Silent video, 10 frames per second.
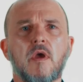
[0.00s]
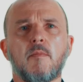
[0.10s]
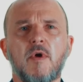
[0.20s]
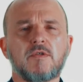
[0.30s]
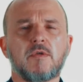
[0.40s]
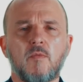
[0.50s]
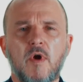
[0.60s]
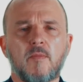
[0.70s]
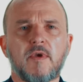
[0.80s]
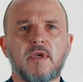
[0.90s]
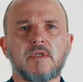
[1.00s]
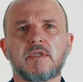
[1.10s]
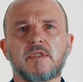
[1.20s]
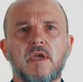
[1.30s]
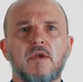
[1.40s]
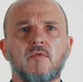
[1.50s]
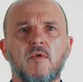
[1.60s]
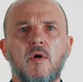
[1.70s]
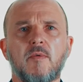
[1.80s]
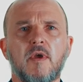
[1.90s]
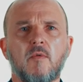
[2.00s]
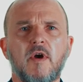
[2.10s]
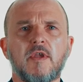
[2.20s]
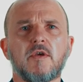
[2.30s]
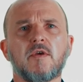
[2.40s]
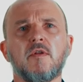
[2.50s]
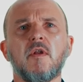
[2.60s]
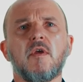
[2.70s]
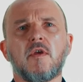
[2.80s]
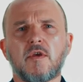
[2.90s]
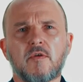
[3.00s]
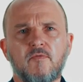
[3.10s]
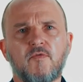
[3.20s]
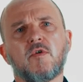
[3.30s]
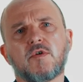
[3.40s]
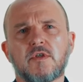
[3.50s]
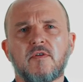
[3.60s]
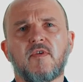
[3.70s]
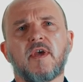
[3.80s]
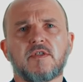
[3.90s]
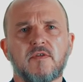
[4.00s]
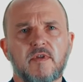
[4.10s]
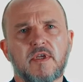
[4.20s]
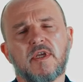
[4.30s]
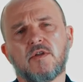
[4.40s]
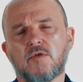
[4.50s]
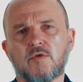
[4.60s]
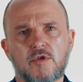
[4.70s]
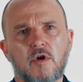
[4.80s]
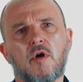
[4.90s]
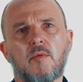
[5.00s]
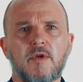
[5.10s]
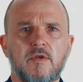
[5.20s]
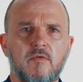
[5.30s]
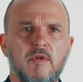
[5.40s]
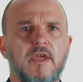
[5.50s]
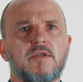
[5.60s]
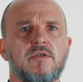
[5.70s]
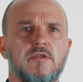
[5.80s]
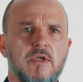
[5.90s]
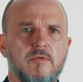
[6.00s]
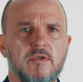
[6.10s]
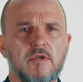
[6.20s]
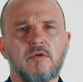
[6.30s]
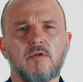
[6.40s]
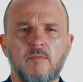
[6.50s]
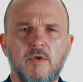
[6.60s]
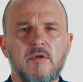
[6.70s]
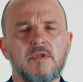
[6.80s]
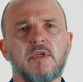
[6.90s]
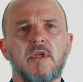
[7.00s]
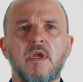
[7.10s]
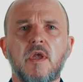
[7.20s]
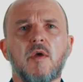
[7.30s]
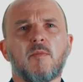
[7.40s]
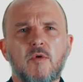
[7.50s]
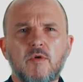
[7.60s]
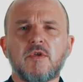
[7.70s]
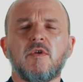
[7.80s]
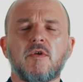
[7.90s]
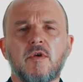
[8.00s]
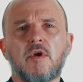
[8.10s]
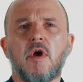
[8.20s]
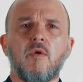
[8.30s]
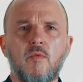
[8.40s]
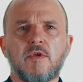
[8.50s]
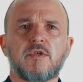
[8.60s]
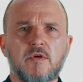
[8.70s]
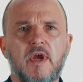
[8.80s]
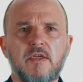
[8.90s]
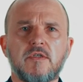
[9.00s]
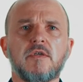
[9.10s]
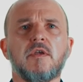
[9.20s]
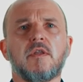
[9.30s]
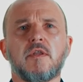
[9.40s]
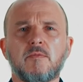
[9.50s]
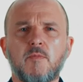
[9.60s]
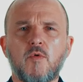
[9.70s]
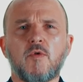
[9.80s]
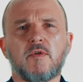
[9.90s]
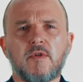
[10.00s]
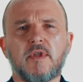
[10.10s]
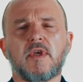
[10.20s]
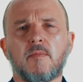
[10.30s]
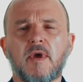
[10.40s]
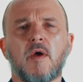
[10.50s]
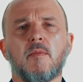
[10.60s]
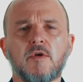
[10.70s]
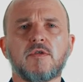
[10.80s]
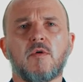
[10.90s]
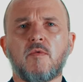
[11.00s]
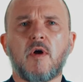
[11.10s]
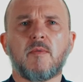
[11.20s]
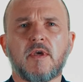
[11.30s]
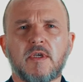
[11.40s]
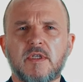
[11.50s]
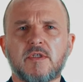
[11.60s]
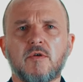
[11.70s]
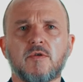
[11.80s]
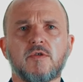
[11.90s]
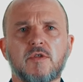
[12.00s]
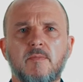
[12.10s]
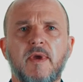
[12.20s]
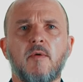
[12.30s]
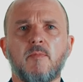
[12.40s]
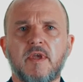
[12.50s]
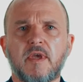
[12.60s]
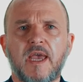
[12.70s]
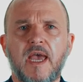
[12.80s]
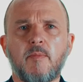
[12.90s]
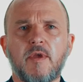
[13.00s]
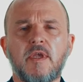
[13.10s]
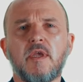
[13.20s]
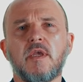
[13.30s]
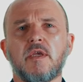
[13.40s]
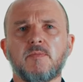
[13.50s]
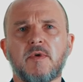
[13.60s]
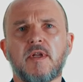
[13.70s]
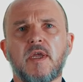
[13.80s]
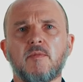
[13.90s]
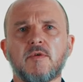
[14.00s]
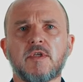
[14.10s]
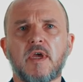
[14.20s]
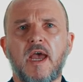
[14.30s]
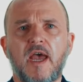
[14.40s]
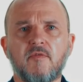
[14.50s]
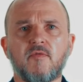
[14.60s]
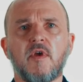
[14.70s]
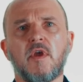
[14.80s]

Emotional well-being is a state of well-being where you can function effectively in your job, in your relationships and in your community, but also you can cope with stress. The important thing about emotional well-being is it's not just about being happy, it's being able to have